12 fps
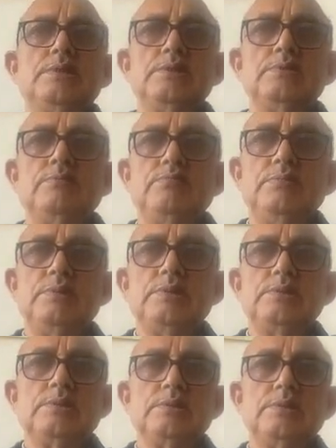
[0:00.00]
is
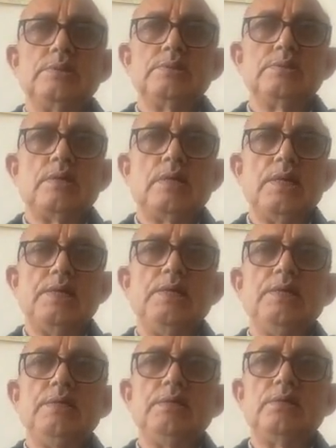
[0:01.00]

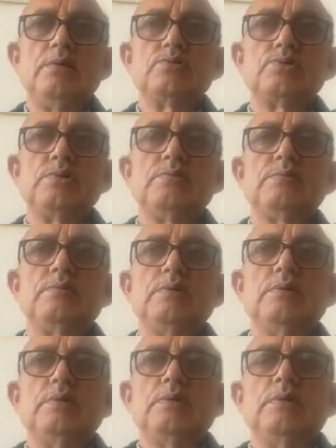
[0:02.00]
highly inclusive,
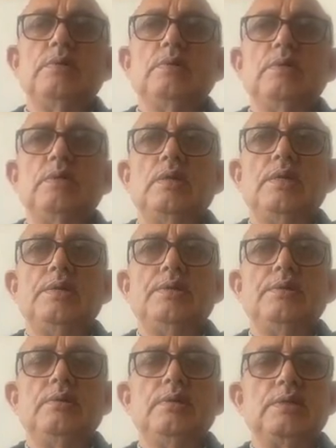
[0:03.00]
and
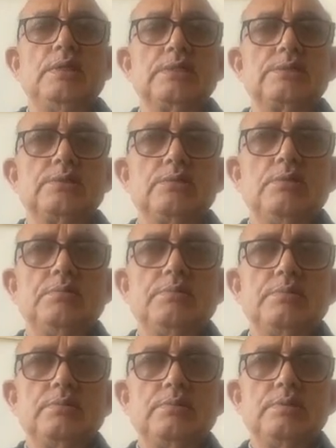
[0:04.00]
it has served
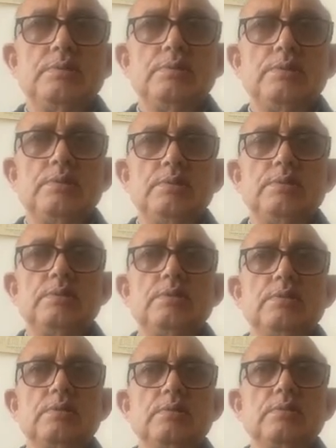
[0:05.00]

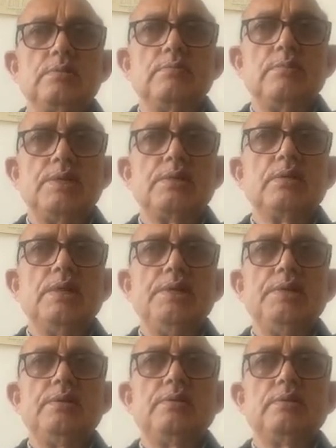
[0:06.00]
the
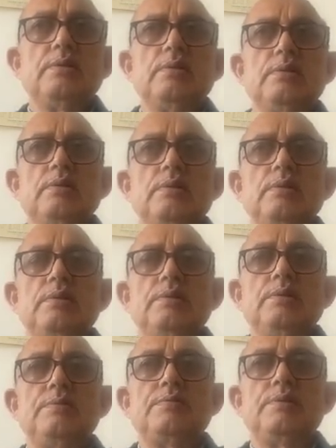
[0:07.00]
mankind
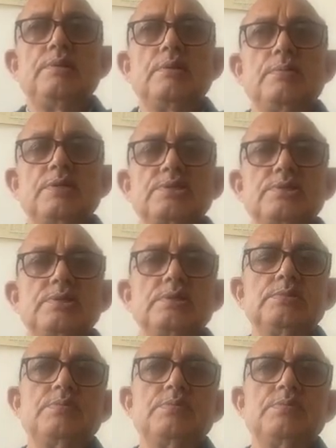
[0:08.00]
in different capacities,